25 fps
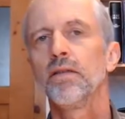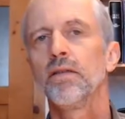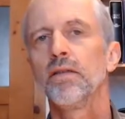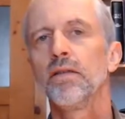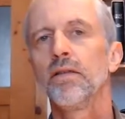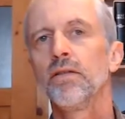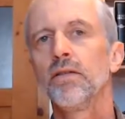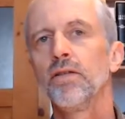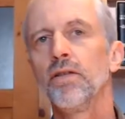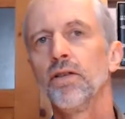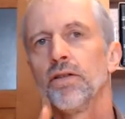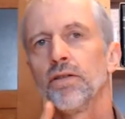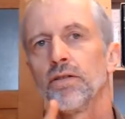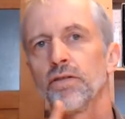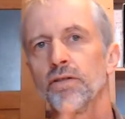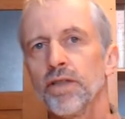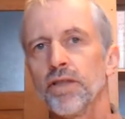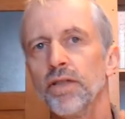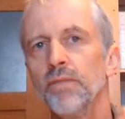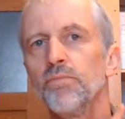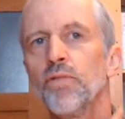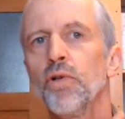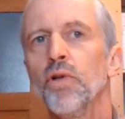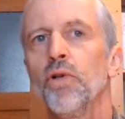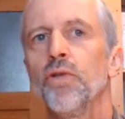The
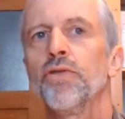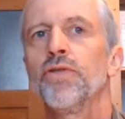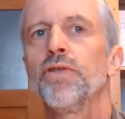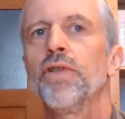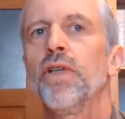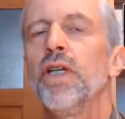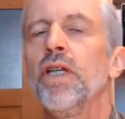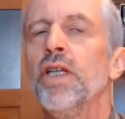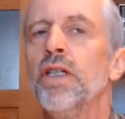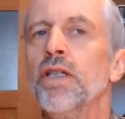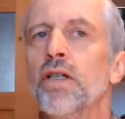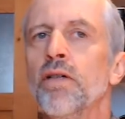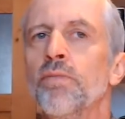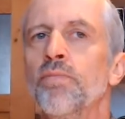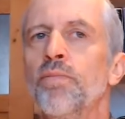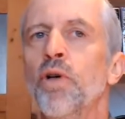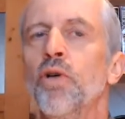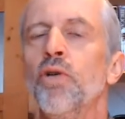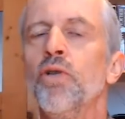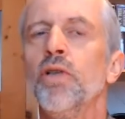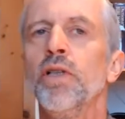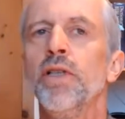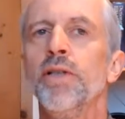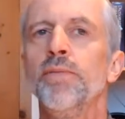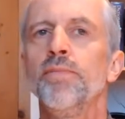symbols in
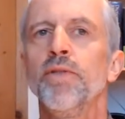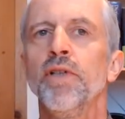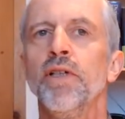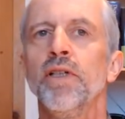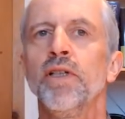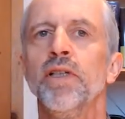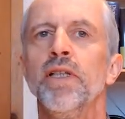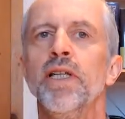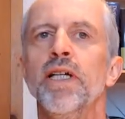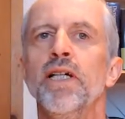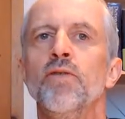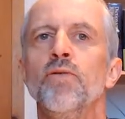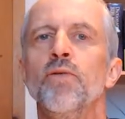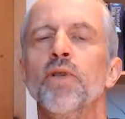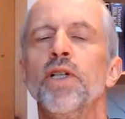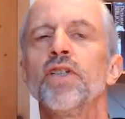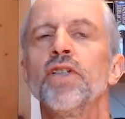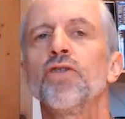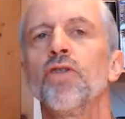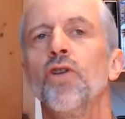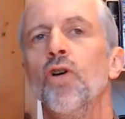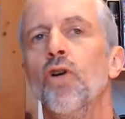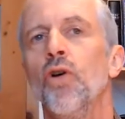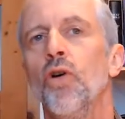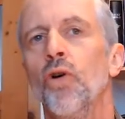apocalyptic
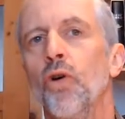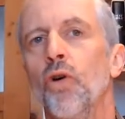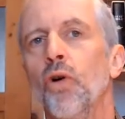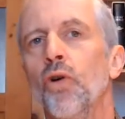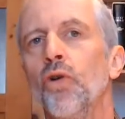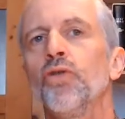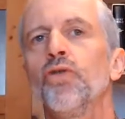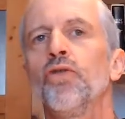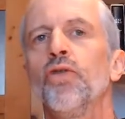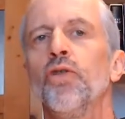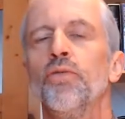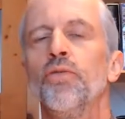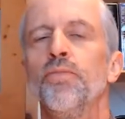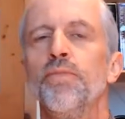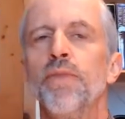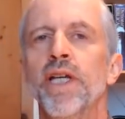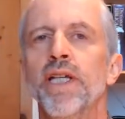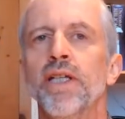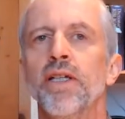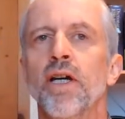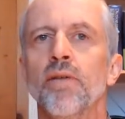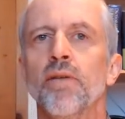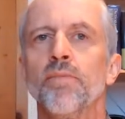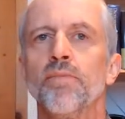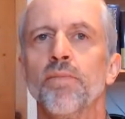language also
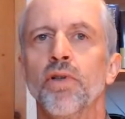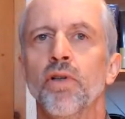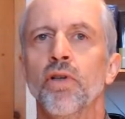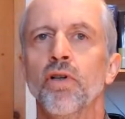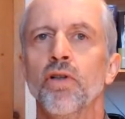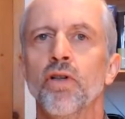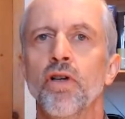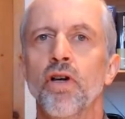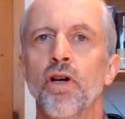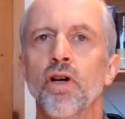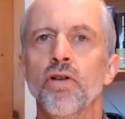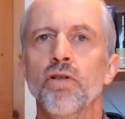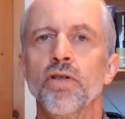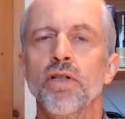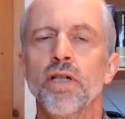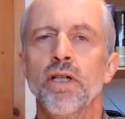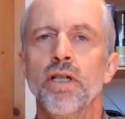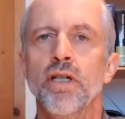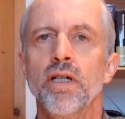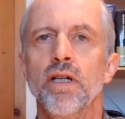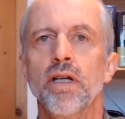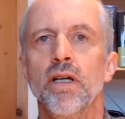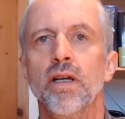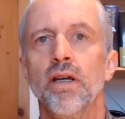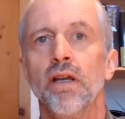make up a code.
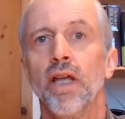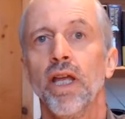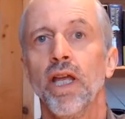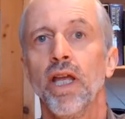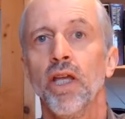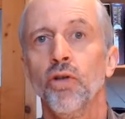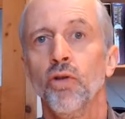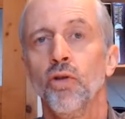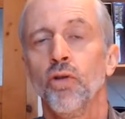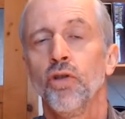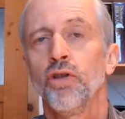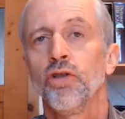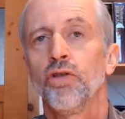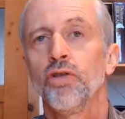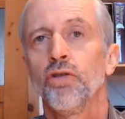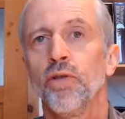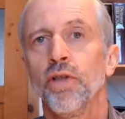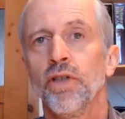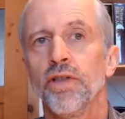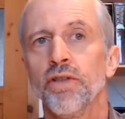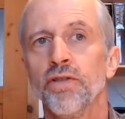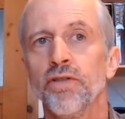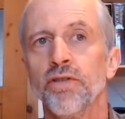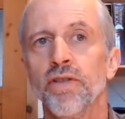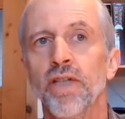In order to
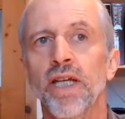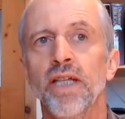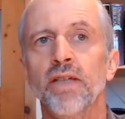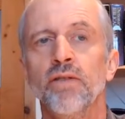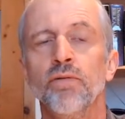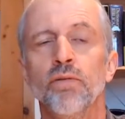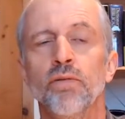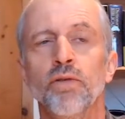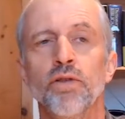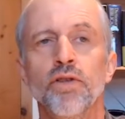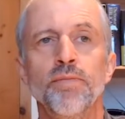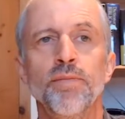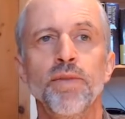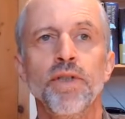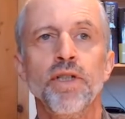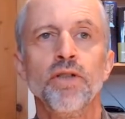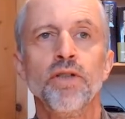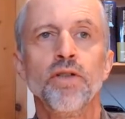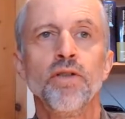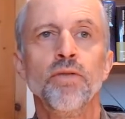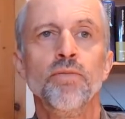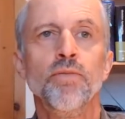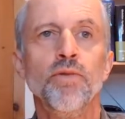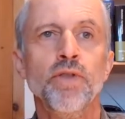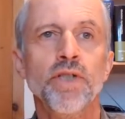understand what is being
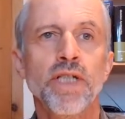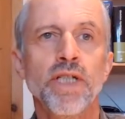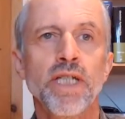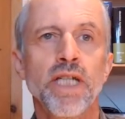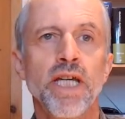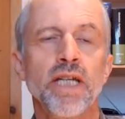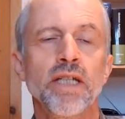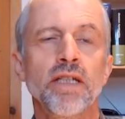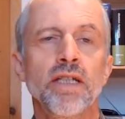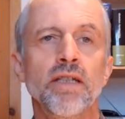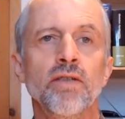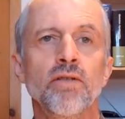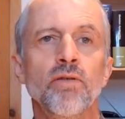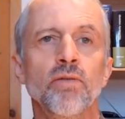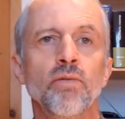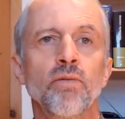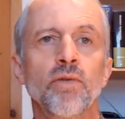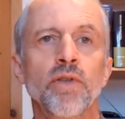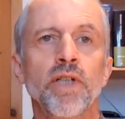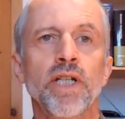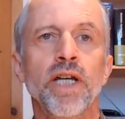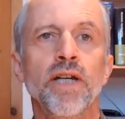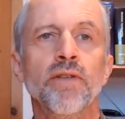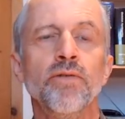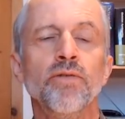communicated,
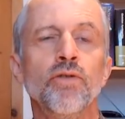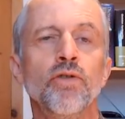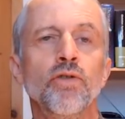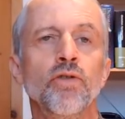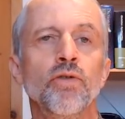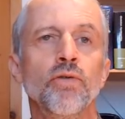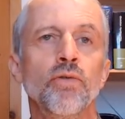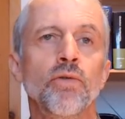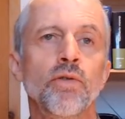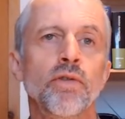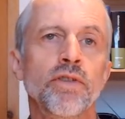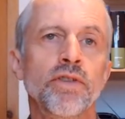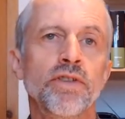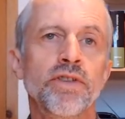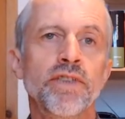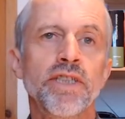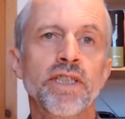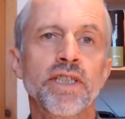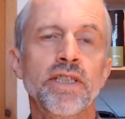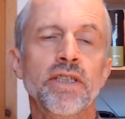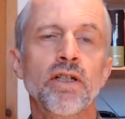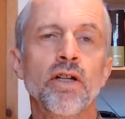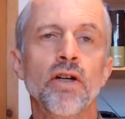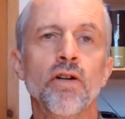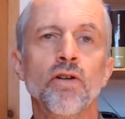we have to
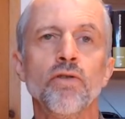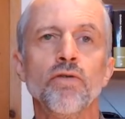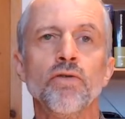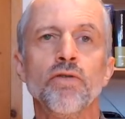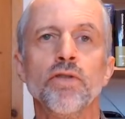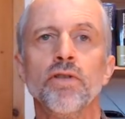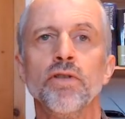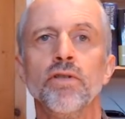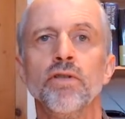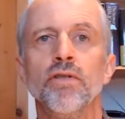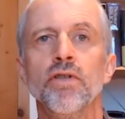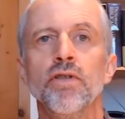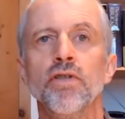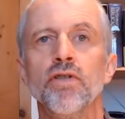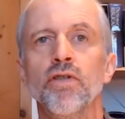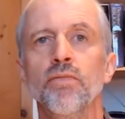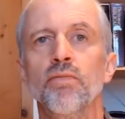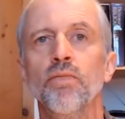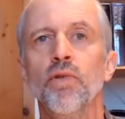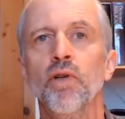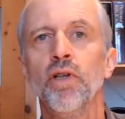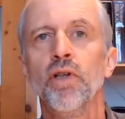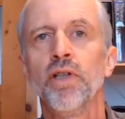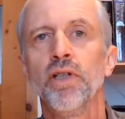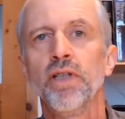decode the
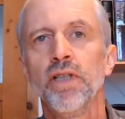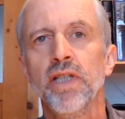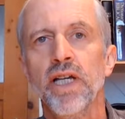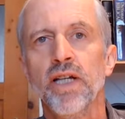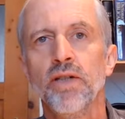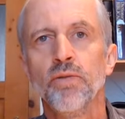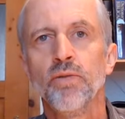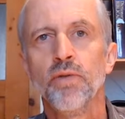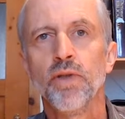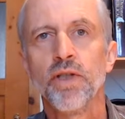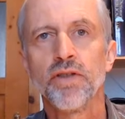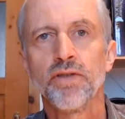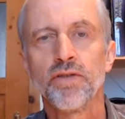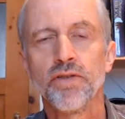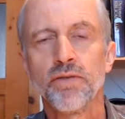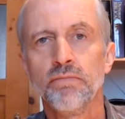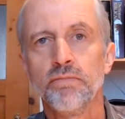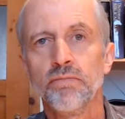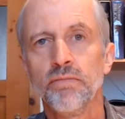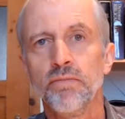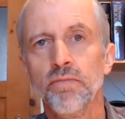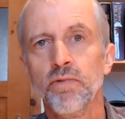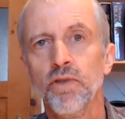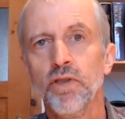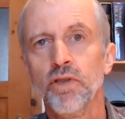symbolic language,
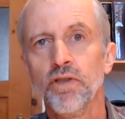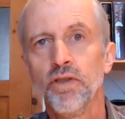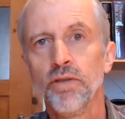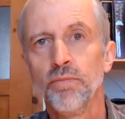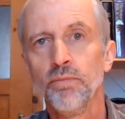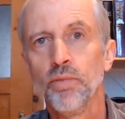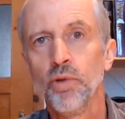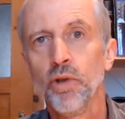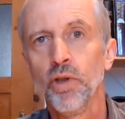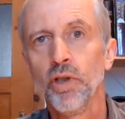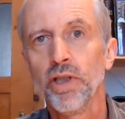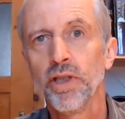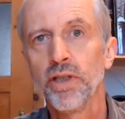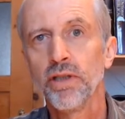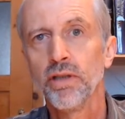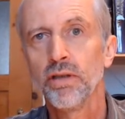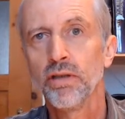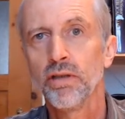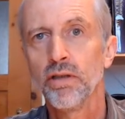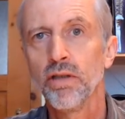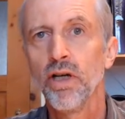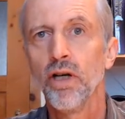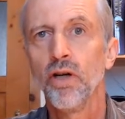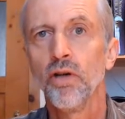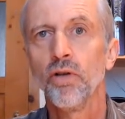the symbolic
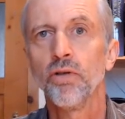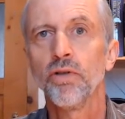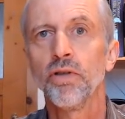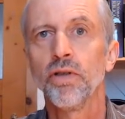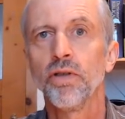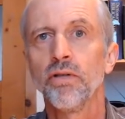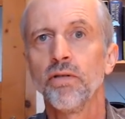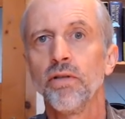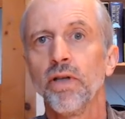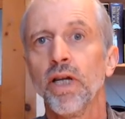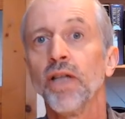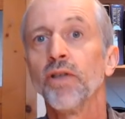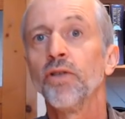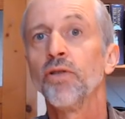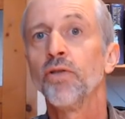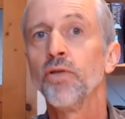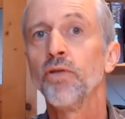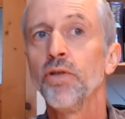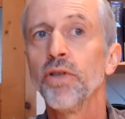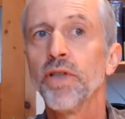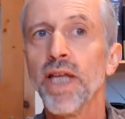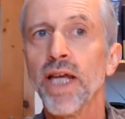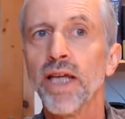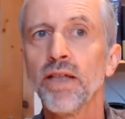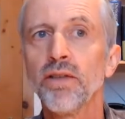code. And to
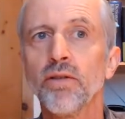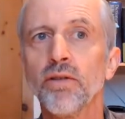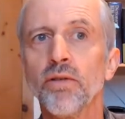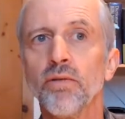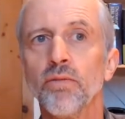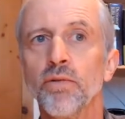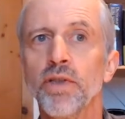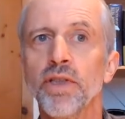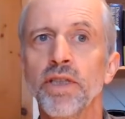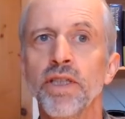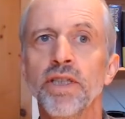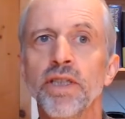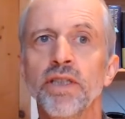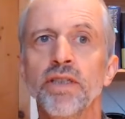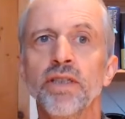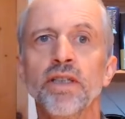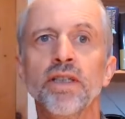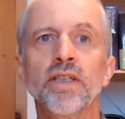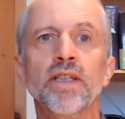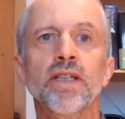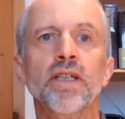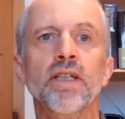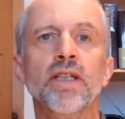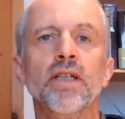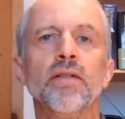do that, we need the
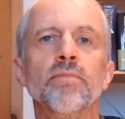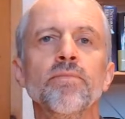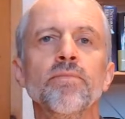key.